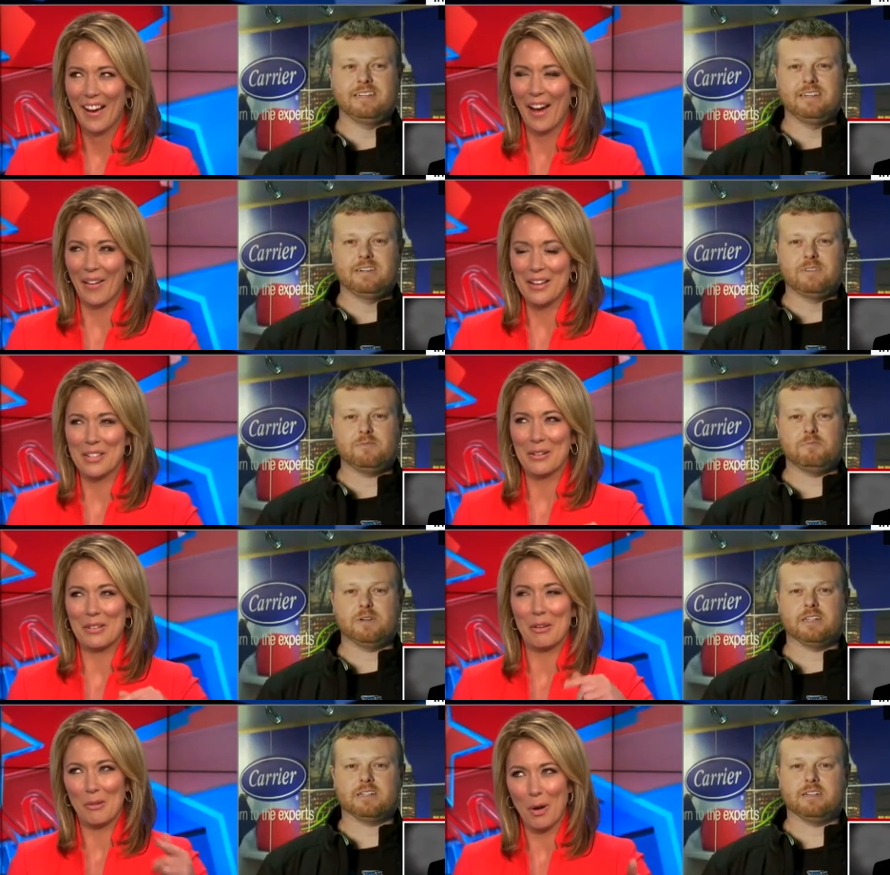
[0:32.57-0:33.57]
Speaker 1: okay, so
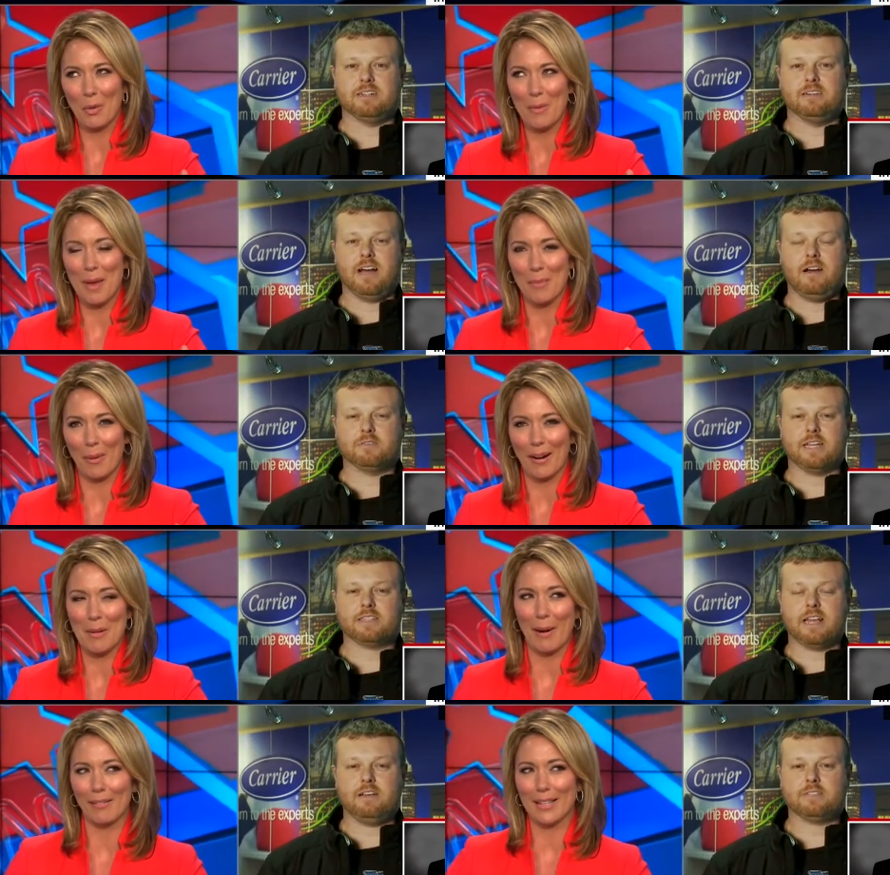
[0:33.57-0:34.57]
but, you uh, don't remember, at,
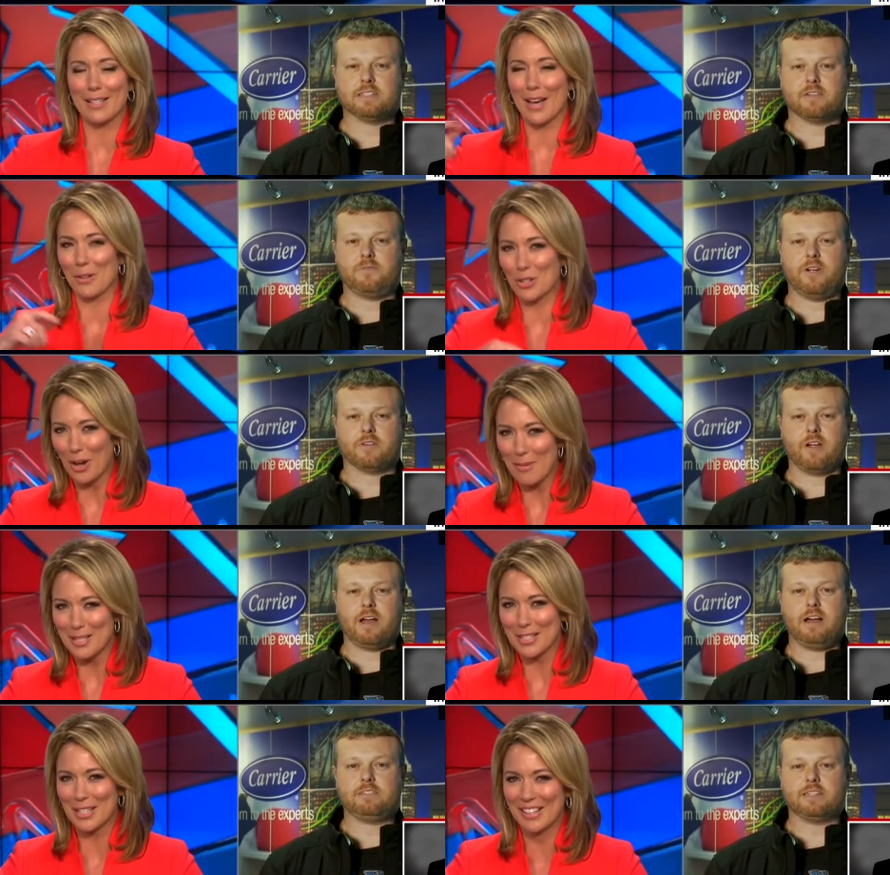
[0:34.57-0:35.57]
and apparently Donald Trump.
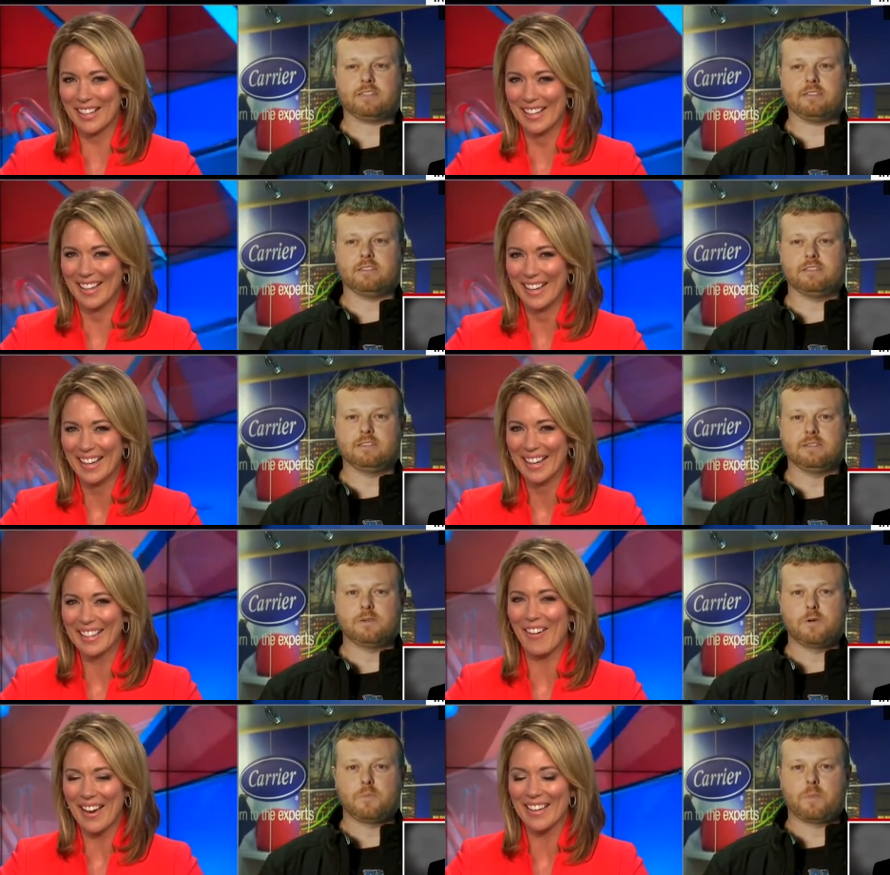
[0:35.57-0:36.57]
Does... At...
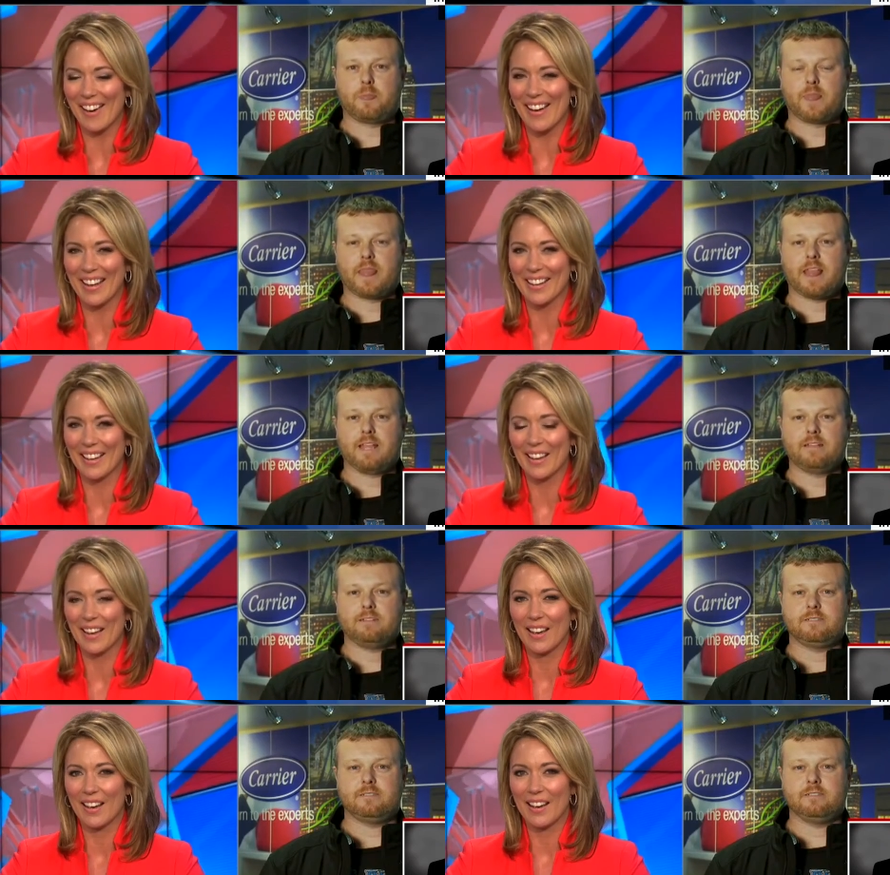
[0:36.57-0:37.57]
go ahead. Go ahead.
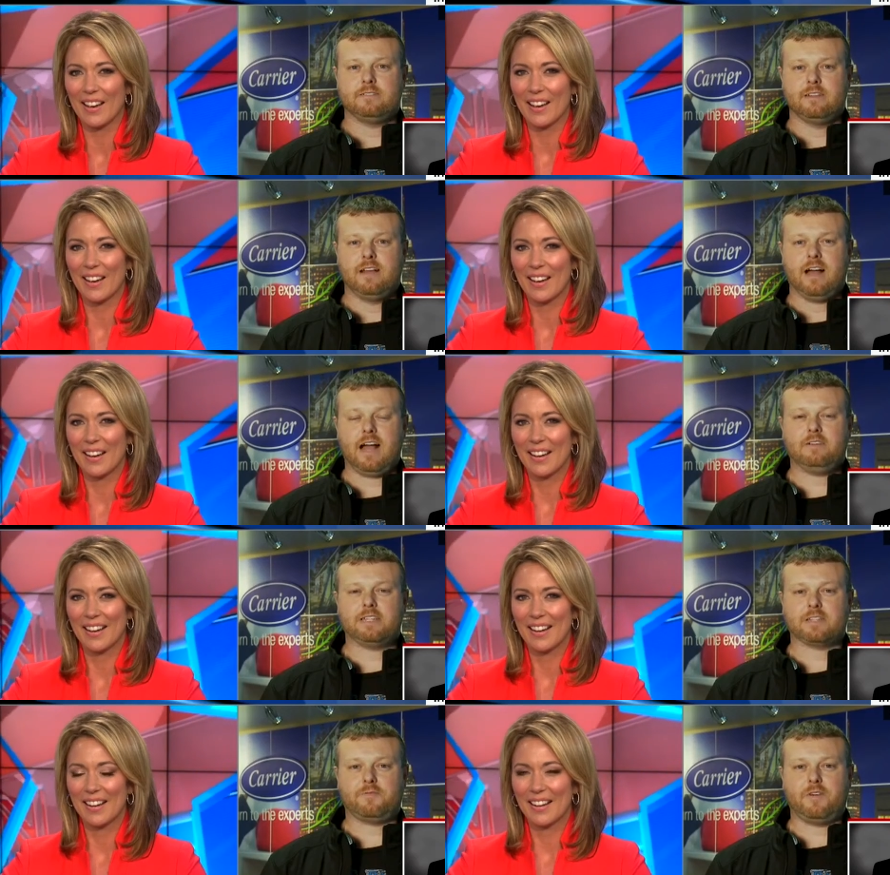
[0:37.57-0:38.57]
Speaker 2: I was
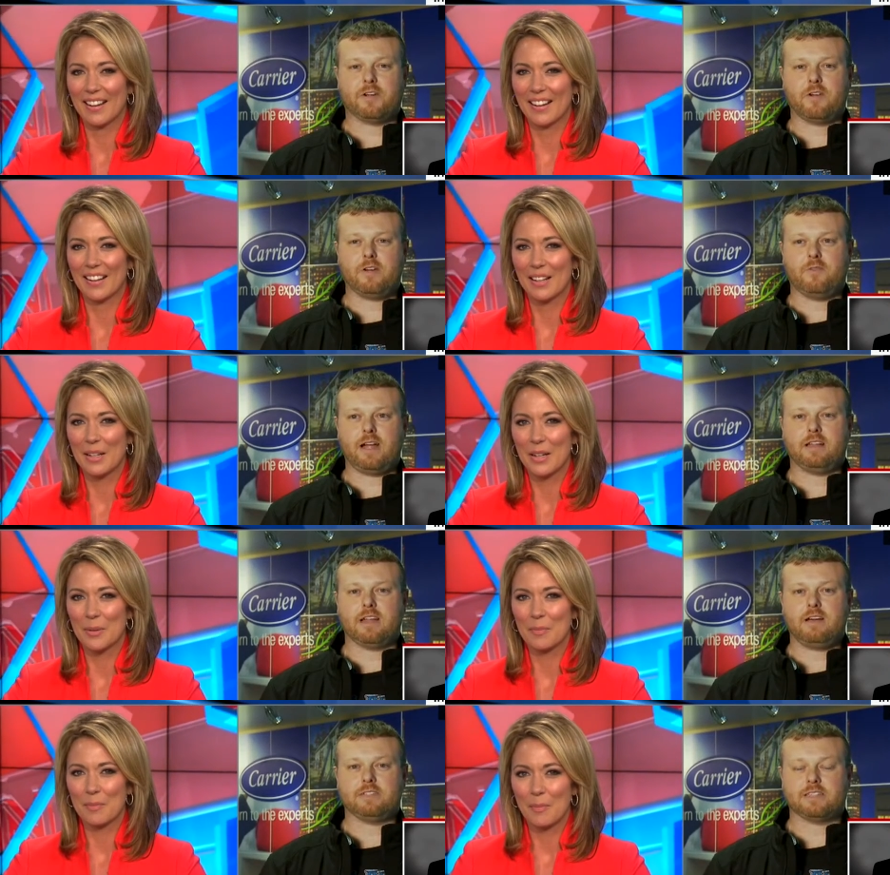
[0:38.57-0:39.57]
at the fairground rally.
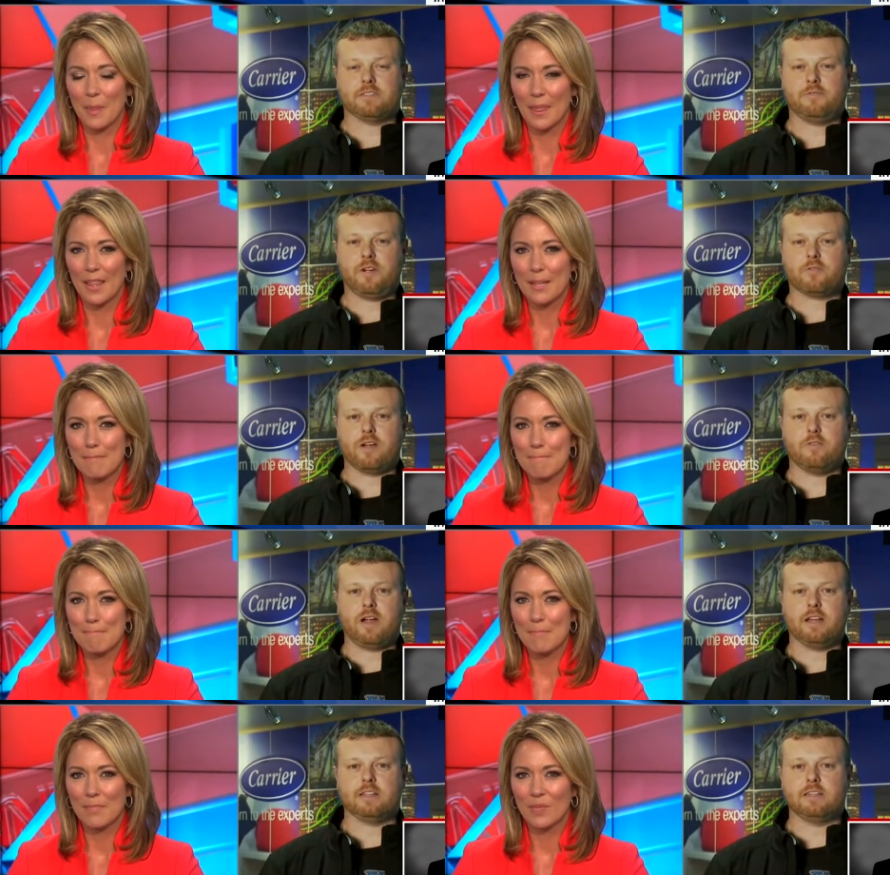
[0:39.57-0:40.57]
I was at the fairground
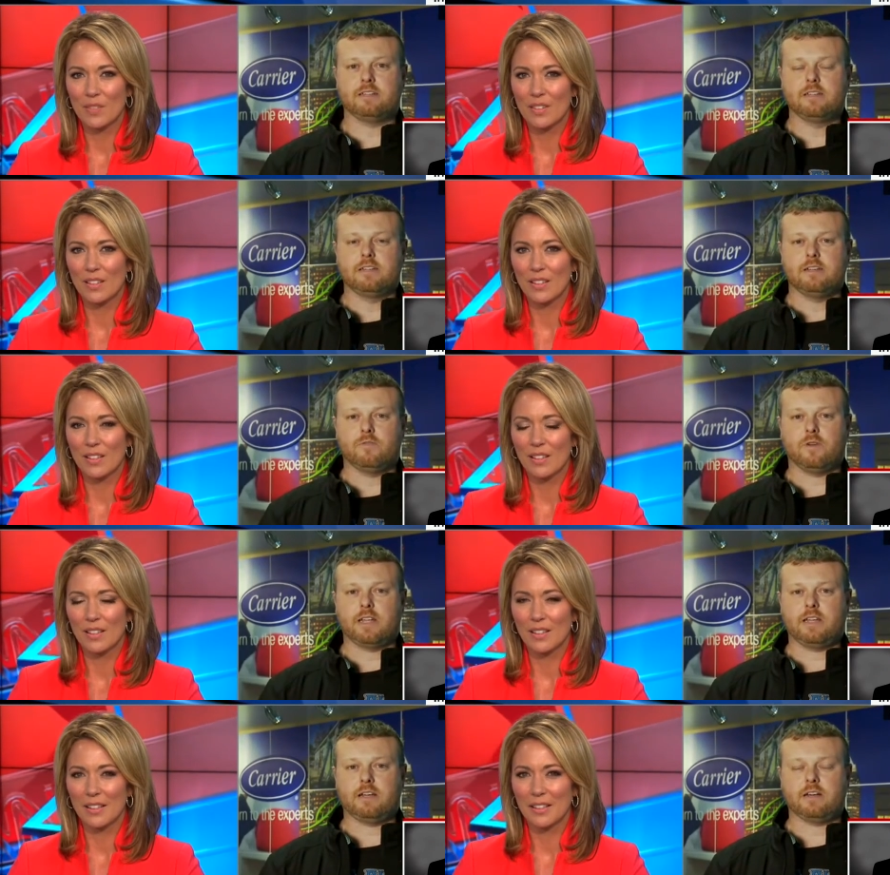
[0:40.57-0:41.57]
rally when
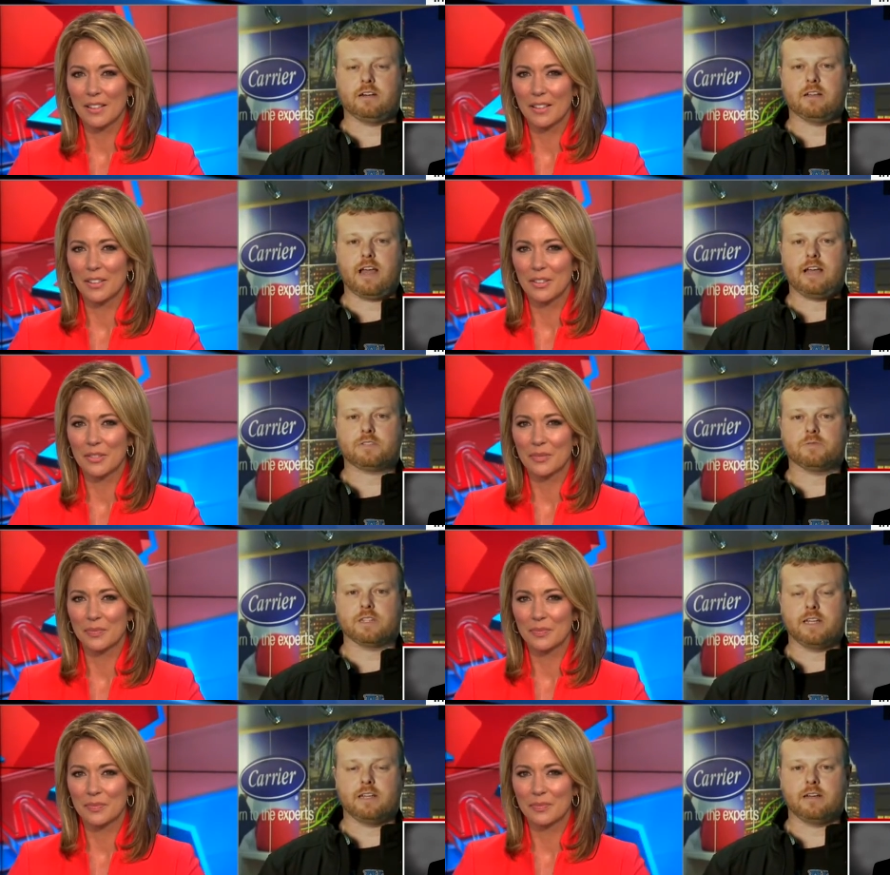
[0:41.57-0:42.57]
he uh, asked was
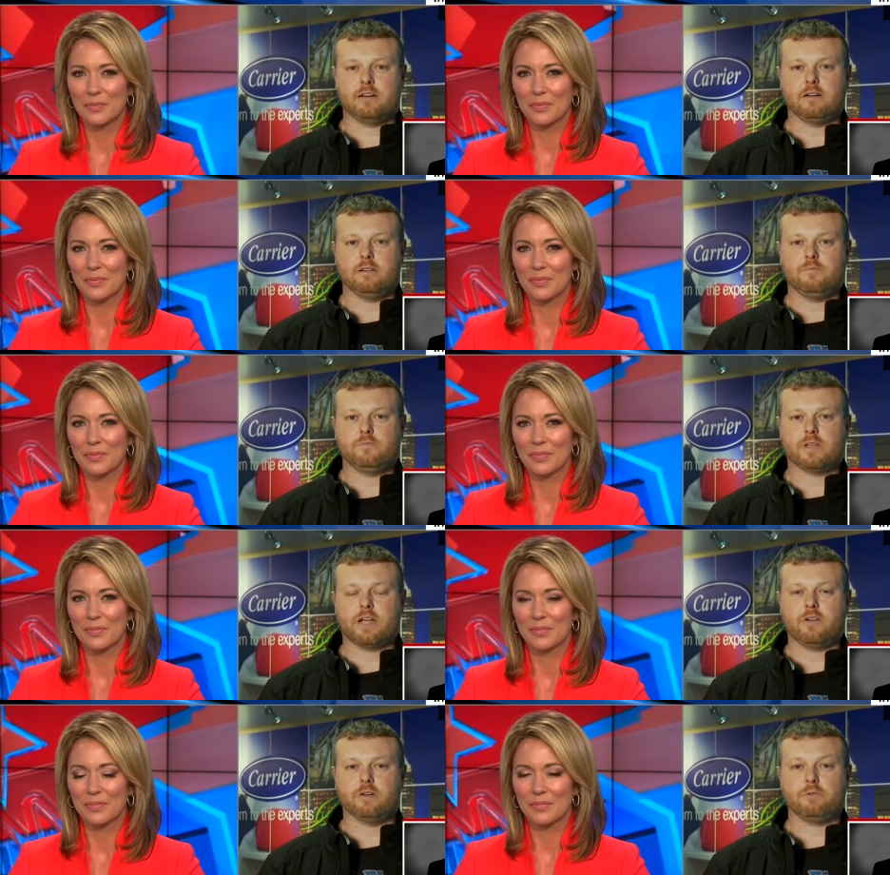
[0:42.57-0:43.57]
any uh,
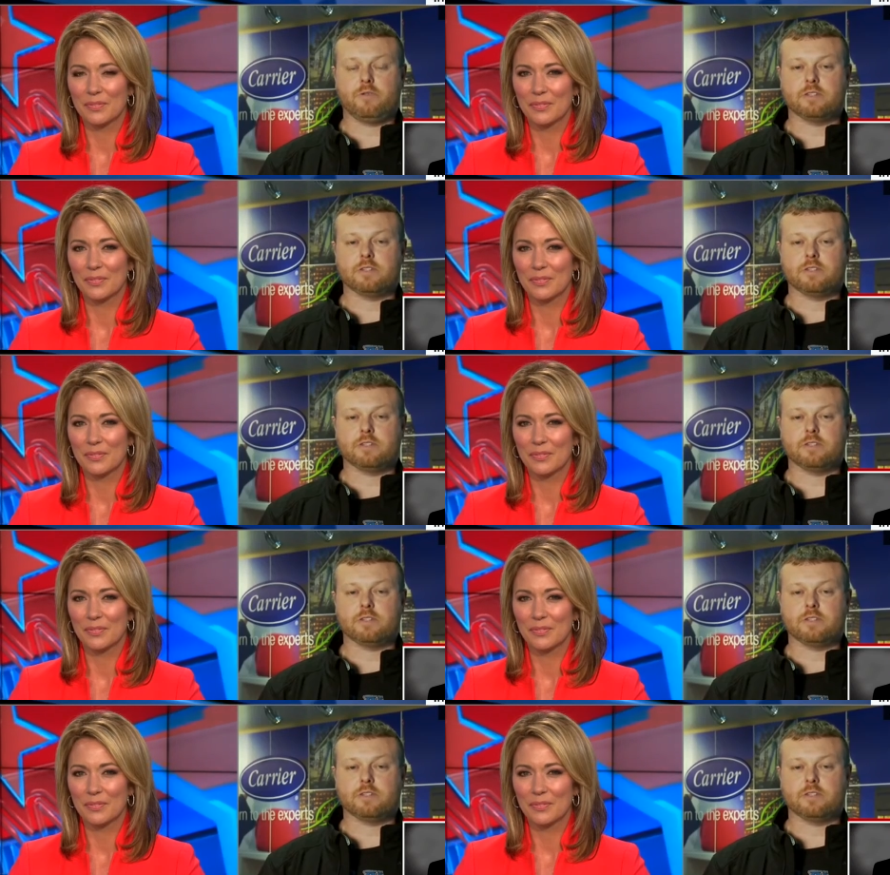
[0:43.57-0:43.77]
carrier employees